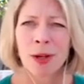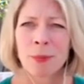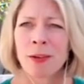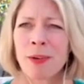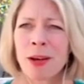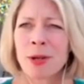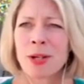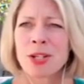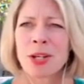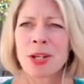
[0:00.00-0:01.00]
I mean, I'm very much
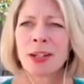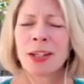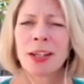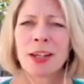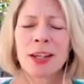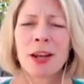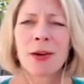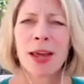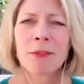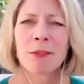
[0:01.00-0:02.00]
a, you know,
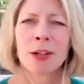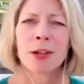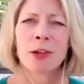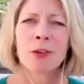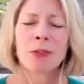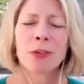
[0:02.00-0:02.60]
an advocate of